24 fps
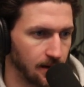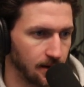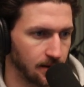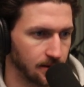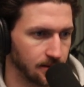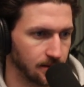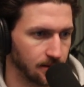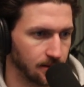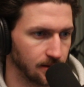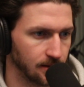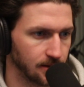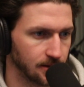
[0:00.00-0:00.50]

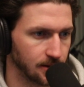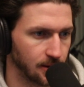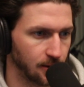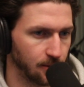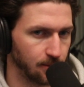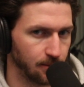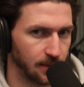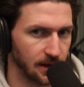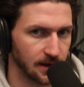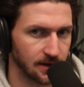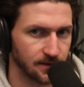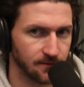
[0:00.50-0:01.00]
So let's go
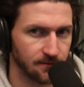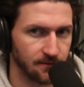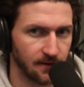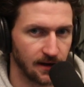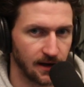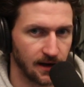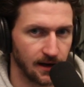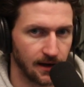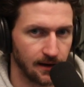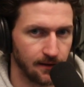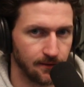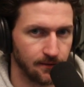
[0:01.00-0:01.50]
bus
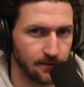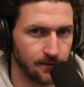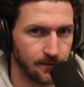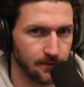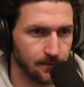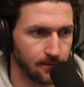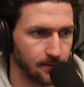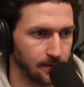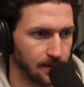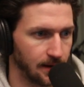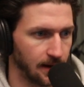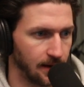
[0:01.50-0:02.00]
5,
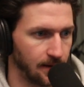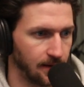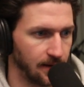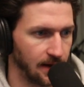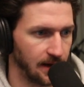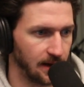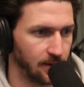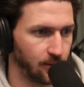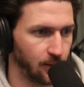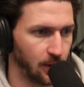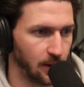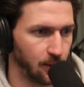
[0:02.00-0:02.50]
and
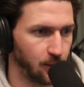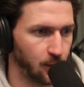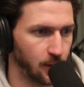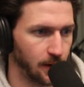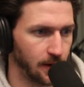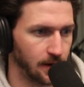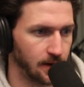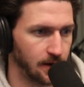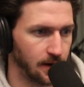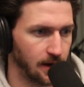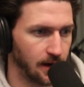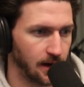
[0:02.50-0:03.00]
then we
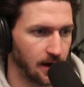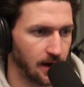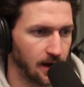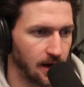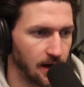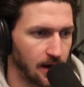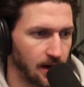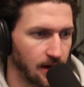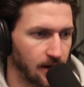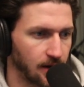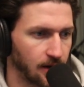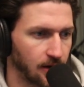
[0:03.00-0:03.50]
would
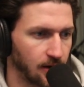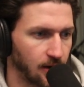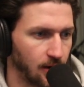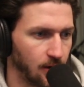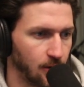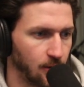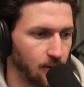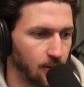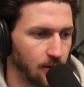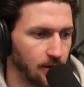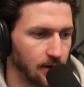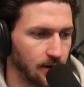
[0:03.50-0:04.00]

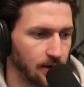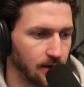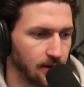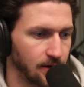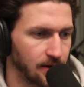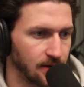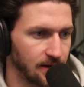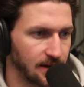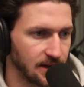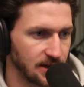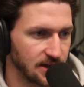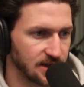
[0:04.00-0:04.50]
go.
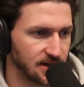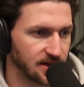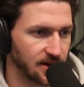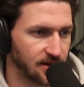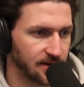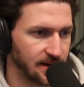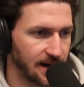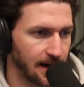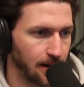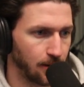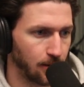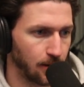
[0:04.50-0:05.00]
This is
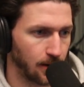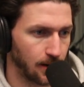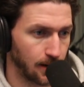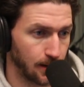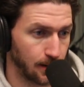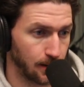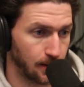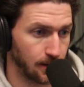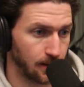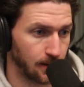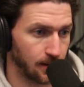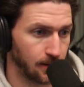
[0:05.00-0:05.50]

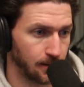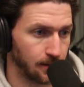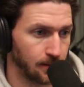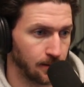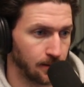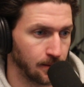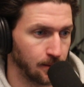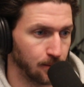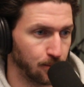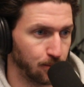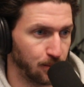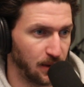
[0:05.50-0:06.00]
our
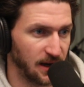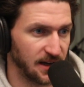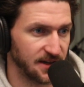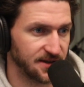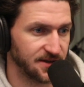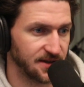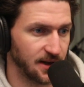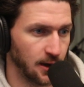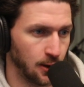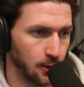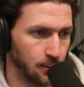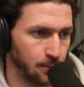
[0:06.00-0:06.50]
bus
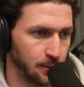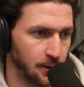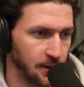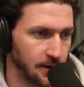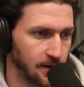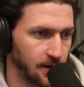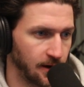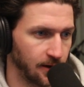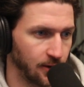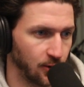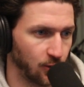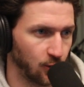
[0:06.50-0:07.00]
output
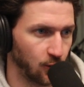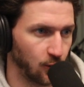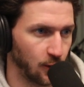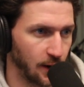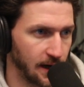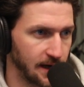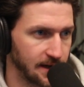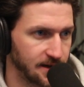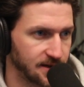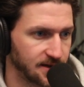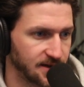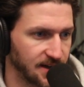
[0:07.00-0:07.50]
on the
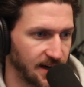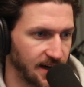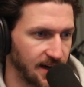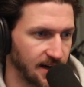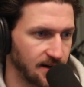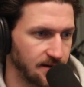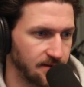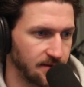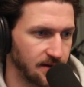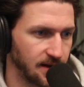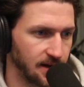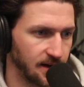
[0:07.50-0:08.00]
right side
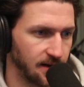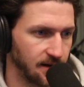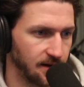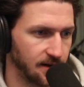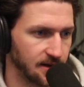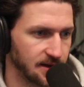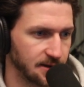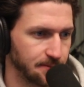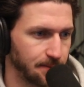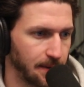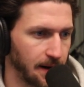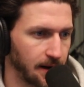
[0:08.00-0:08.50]
of the
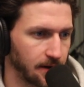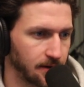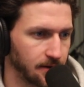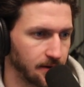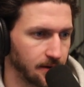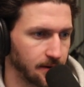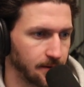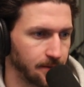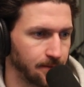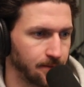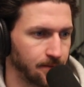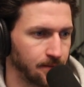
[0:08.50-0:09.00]

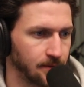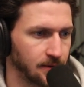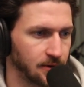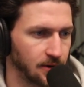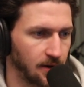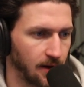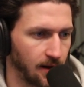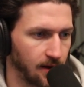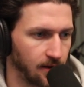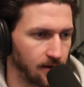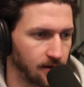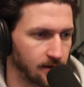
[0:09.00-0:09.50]
inspector. So
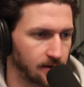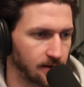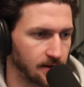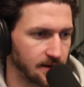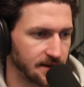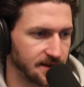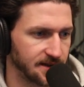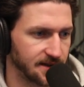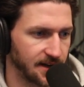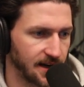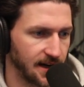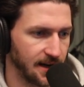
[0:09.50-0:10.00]
they look the
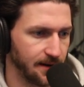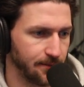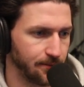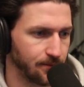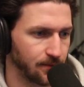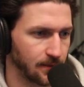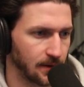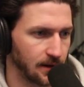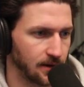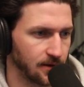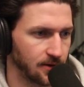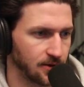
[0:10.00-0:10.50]

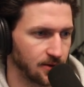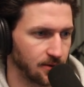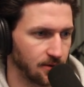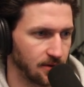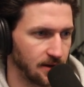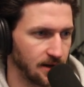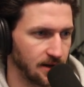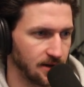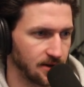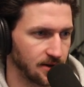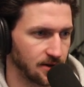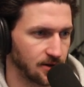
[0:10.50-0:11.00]
same. So
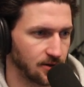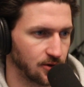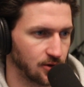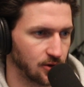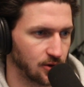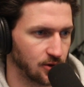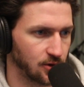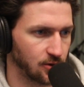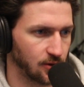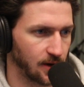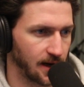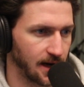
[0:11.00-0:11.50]
this
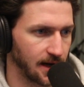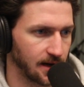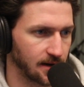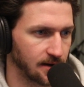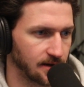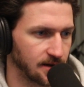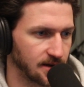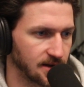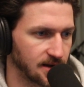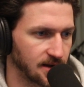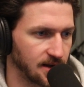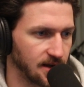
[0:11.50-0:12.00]
track,
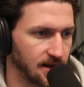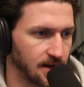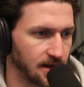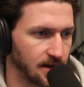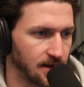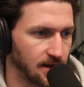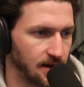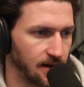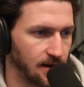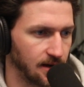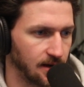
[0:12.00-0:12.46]
this kick,